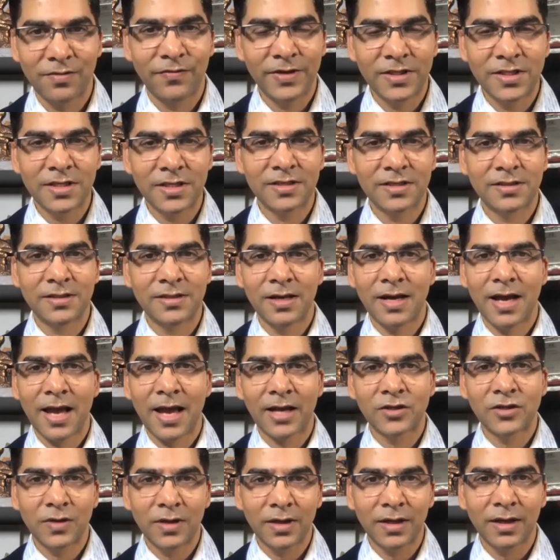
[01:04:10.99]
which is
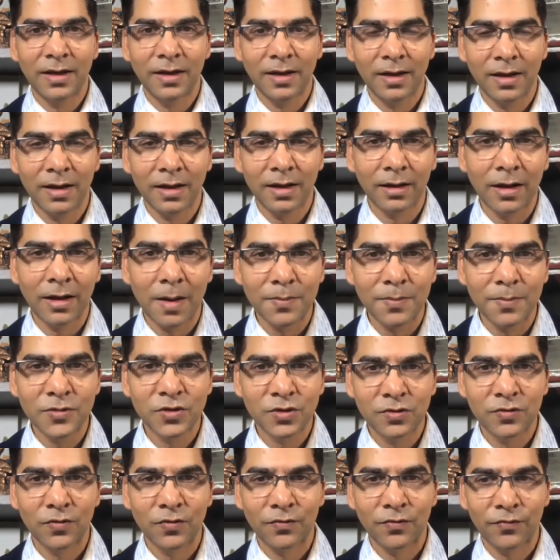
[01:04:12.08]
actually
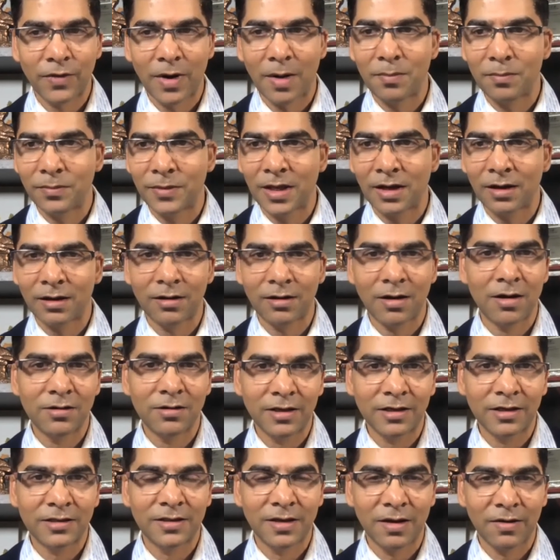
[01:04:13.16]
comes from the
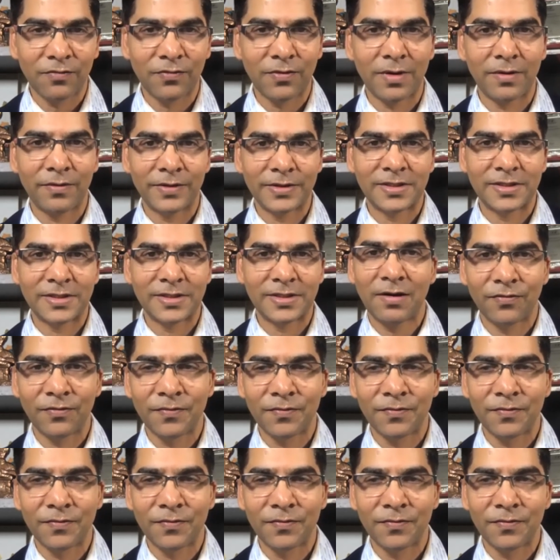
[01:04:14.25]
context of ourself.